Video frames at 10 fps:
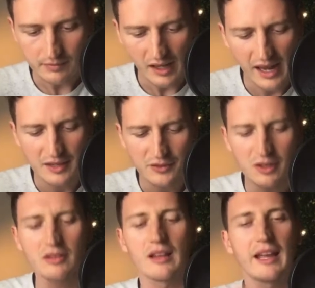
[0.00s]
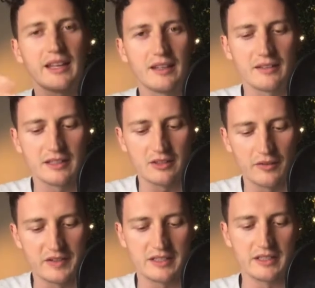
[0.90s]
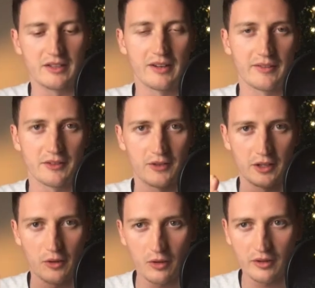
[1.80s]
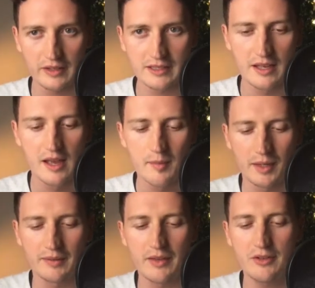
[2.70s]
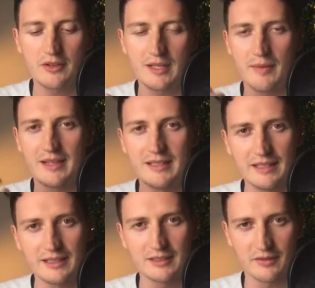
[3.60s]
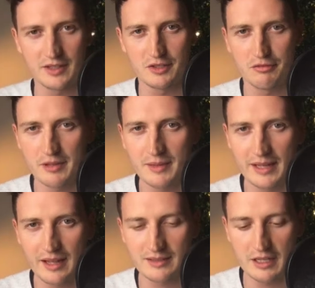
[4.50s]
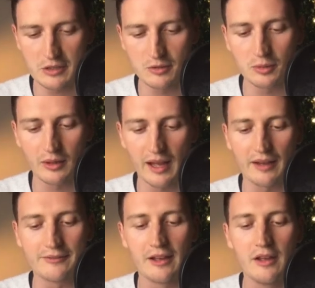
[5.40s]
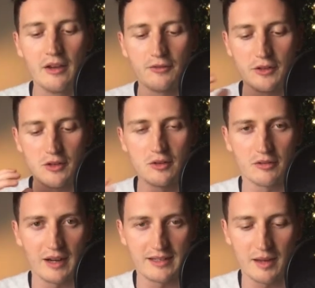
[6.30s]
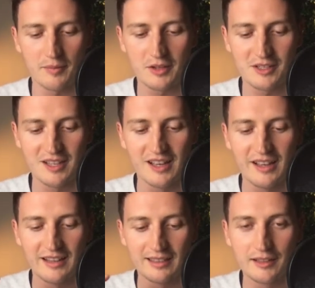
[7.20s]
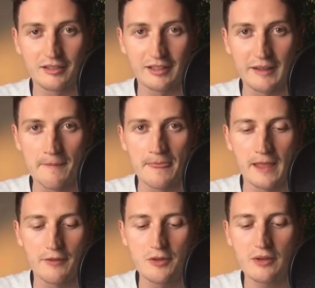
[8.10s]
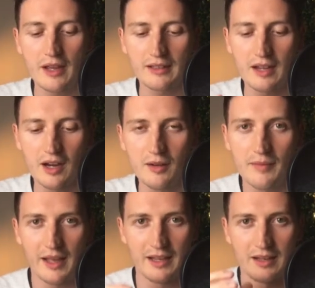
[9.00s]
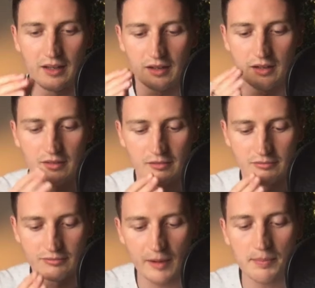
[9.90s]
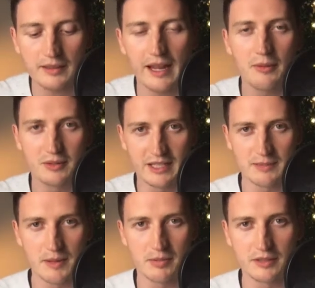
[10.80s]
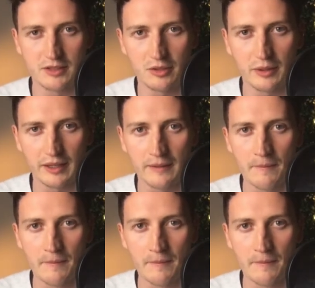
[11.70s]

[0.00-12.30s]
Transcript: And if you don't like any of these, obviously you don't have to follow all of these, but I'm giving you some ideas of the dream accounts that you will have for you to write down. Because literally, if you can come and replicate what these people are doing,